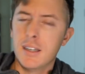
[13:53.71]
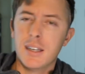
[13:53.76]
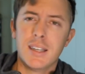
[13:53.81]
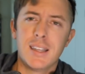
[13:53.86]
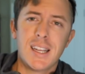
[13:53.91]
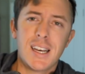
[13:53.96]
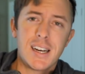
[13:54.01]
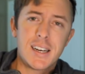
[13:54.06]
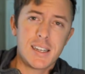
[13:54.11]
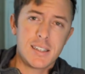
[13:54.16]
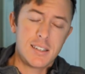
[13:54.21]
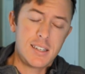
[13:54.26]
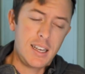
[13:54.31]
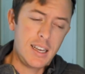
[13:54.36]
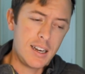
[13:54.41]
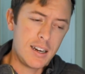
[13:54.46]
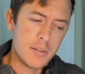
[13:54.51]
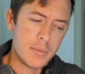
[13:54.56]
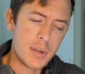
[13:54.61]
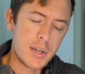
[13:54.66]
And like I
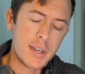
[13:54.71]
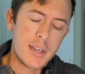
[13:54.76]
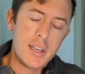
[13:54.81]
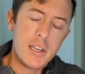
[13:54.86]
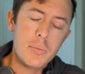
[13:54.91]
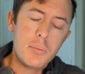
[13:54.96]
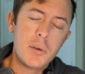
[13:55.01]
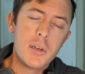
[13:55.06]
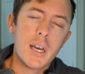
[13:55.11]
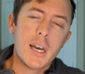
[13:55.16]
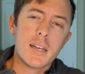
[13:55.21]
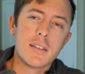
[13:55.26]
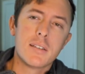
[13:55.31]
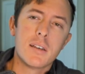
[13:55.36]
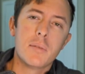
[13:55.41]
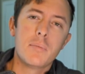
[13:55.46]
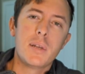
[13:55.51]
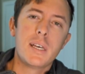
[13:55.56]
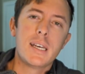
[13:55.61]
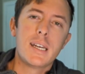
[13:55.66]
said, I'm gonna keep you guys
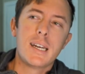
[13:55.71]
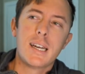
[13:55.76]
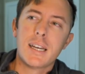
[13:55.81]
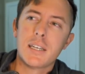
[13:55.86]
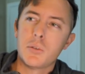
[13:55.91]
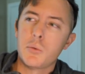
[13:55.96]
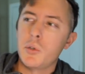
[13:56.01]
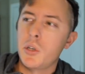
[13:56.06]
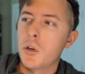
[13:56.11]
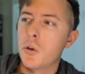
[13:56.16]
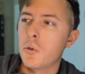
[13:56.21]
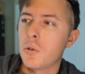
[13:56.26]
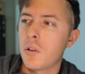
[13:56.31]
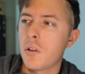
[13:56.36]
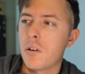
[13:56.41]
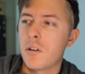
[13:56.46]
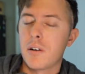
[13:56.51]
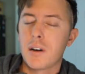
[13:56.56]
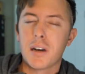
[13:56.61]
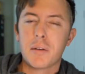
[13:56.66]
updated as we go
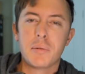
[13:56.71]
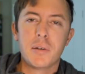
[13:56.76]
along.